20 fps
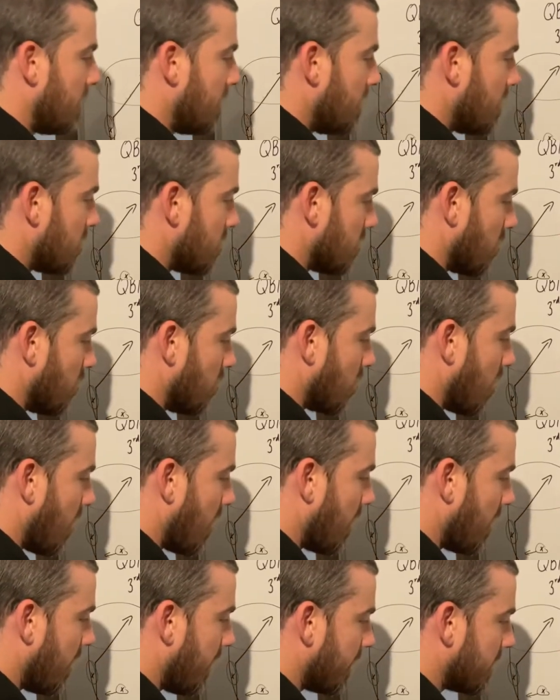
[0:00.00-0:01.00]
So what I
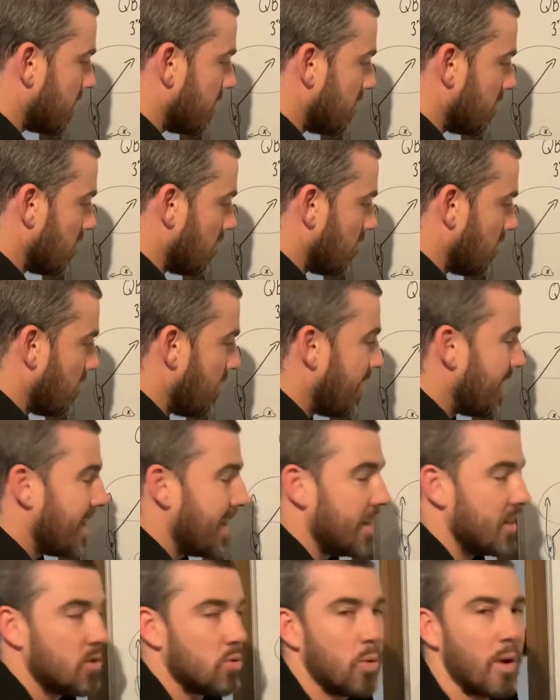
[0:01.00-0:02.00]
like to do
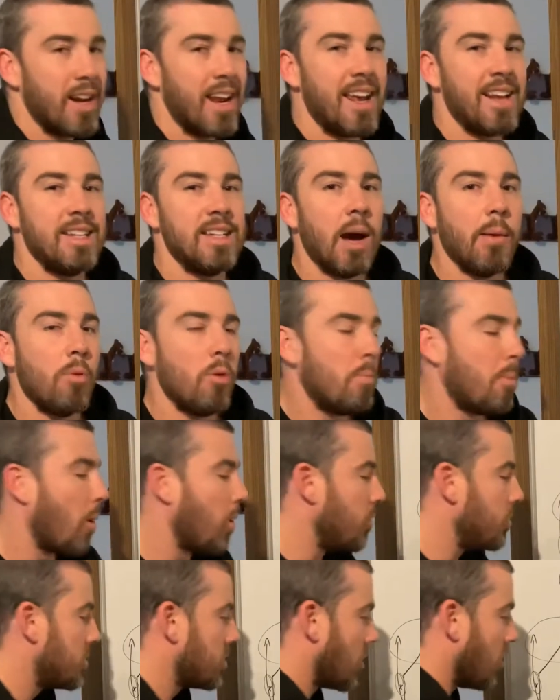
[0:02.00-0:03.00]
is run a double
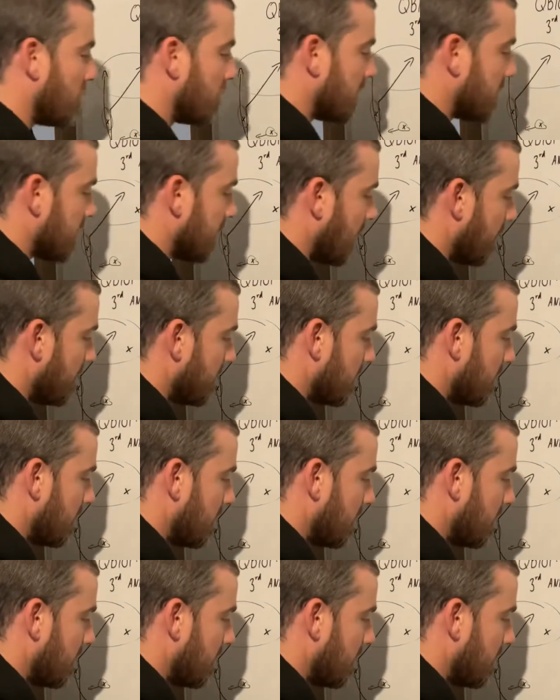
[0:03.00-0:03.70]
post concept.